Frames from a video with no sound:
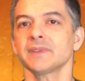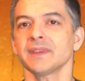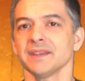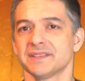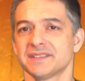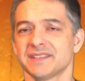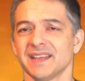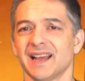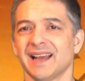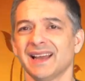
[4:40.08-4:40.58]

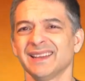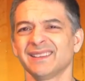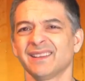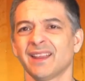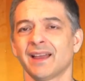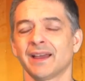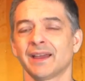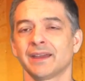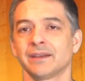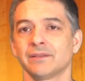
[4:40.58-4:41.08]
See,
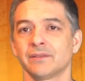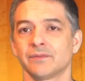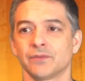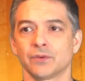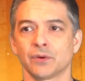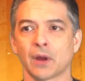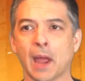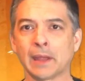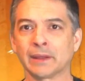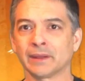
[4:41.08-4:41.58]
online, if
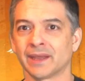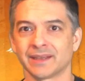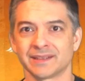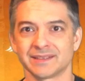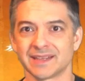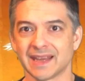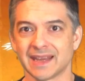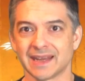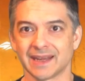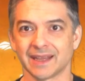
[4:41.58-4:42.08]
you're
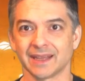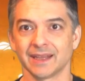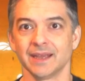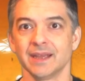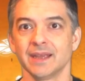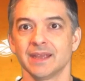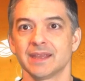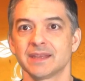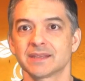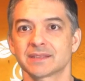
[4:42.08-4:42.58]
online dating,
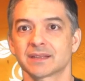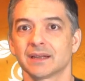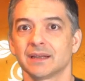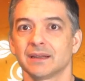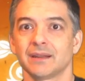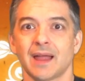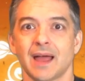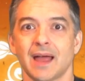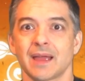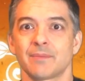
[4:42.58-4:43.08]
he's
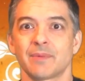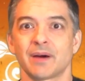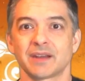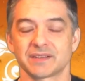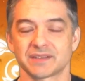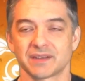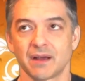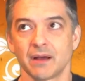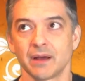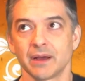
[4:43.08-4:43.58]
gonna lie about
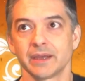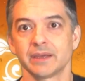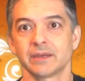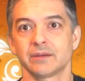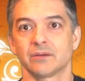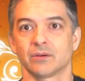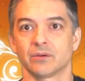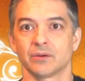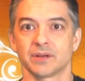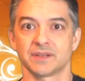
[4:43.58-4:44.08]
his
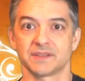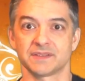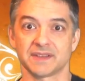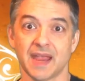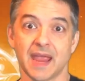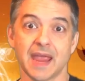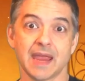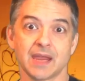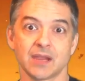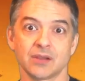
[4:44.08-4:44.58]
height or his
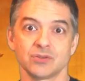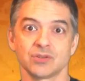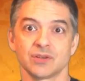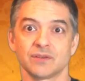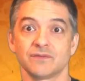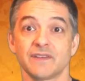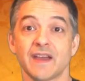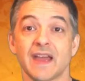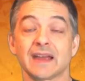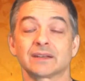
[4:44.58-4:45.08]
age.
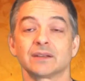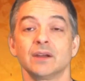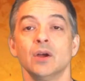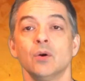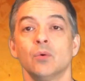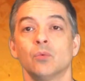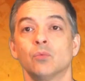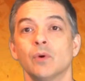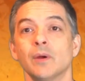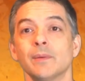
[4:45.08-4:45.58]
In fact,
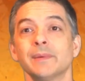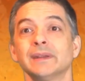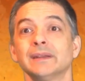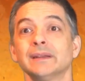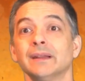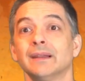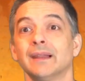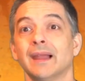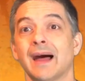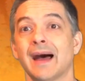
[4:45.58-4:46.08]
women
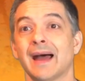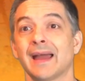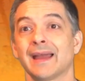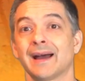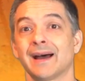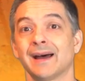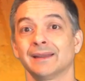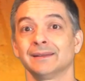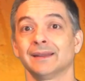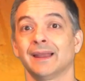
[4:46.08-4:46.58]
lie
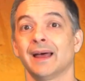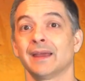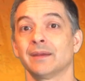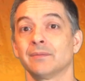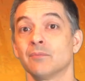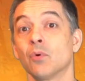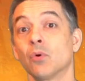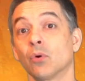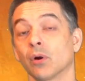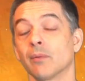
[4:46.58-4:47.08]

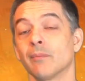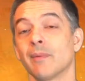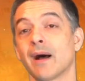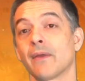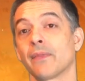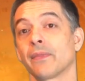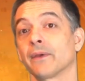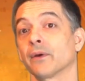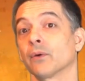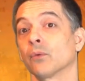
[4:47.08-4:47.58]
online more
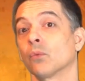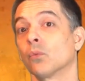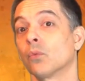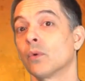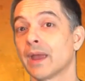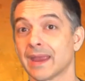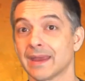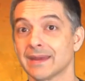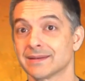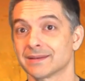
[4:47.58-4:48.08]
about their
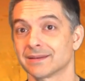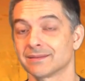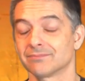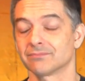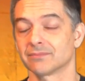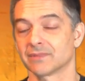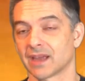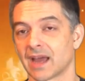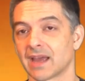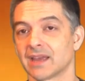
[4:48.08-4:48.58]
weight.
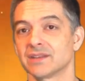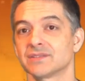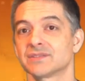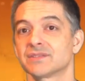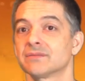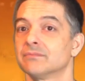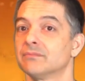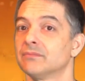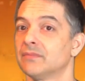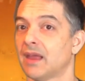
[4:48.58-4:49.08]

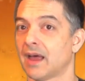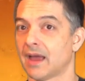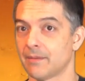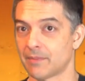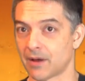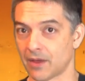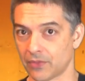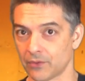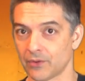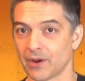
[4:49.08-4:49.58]
Guys lie
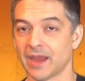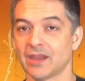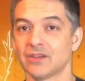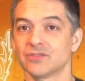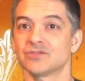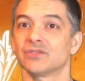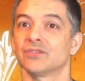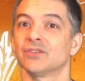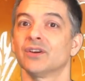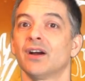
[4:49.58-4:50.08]
about their
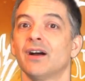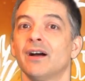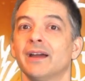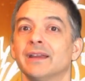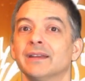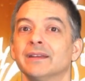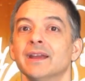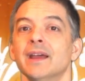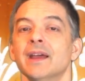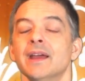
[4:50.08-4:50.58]
age and their
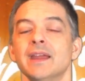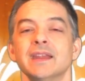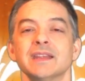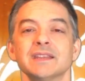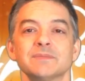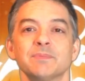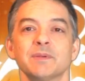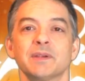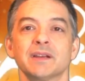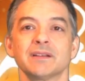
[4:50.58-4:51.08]
height.
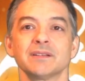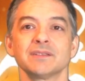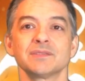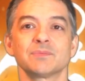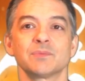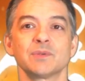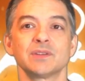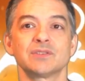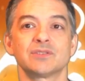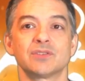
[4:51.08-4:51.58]
And it's because
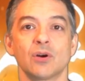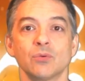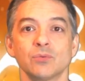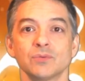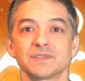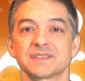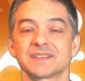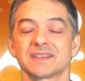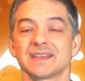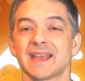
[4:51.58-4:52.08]
we
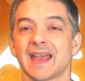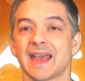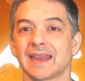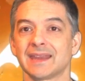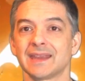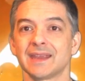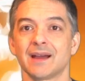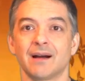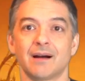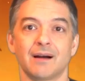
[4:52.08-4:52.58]
don't see
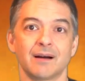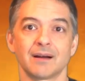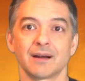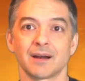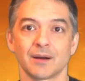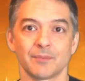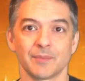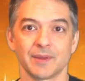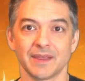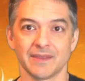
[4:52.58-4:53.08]
any
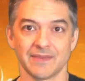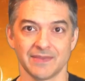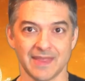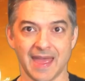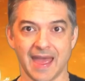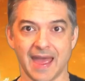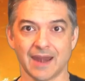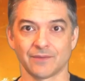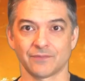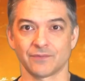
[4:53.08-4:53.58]
harm in
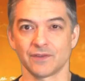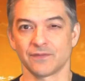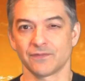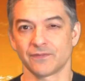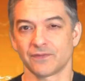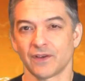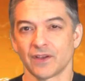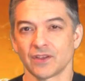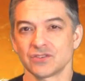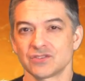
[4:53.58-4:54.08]
that if we
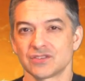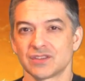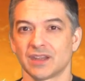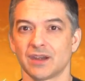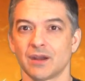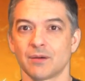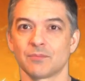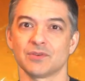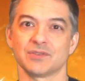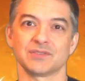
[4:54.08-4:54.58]
fudge the
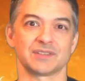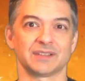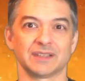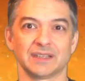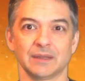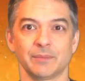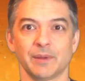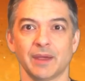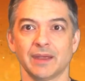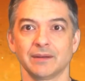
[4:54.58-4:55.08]
numbers a
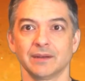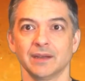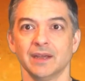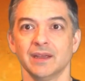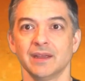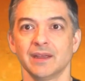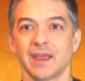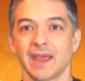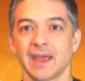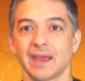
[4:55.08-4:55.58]
little bit.
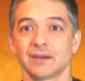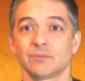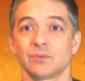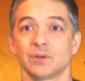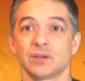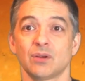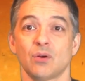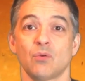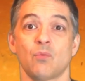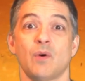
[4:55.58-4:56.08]
And
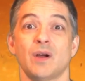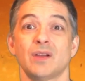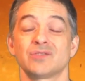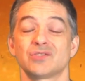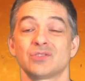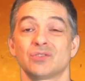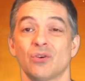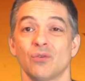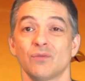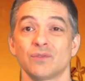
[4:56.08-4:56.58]
we don't
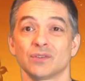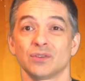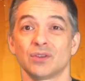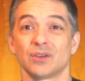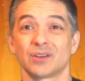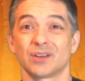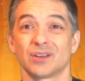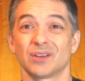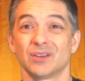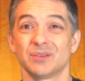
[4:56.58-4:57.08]
want you to
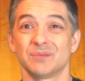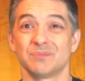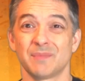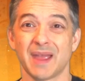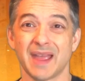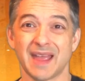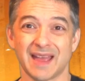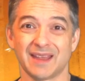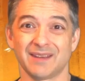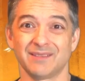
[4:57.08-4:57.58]
overlook a good
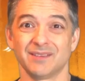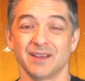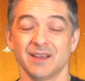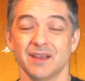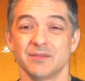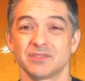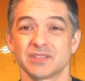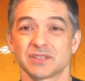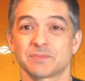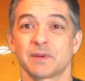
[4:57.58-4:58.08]
man.
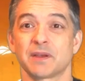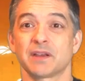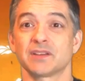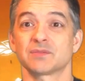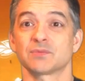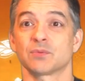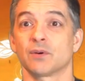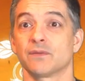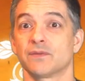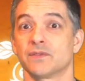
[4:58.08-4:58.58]
just
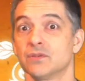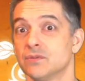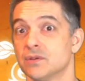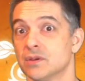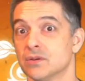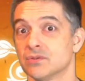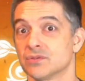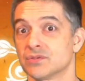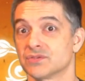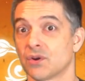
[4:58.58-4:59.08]
because we're a few
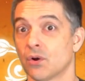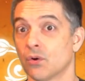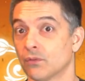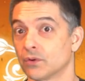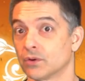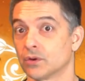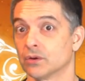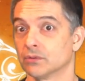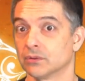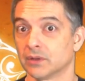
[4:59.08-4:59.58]
years
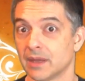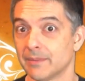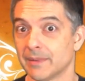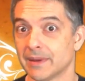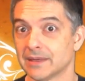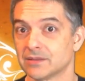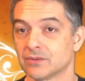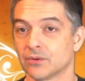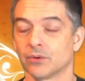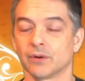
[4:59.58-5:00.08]
over your
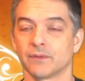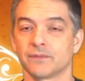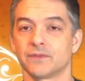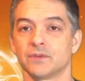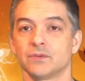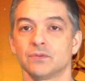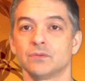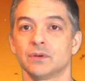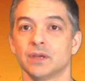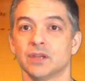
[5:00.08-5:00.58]
limit or a
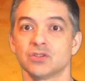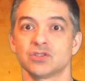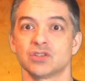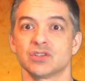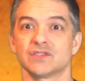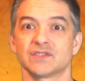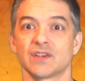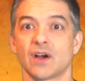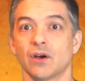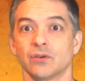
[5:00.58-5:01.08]
few
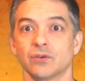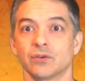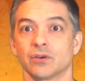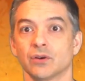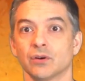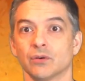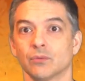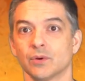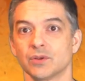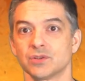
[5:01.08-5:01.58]
inches
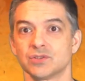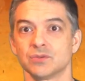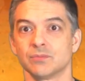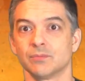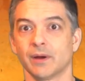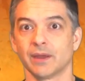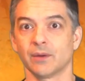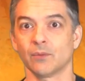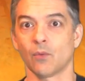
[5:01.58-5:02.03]
under what you might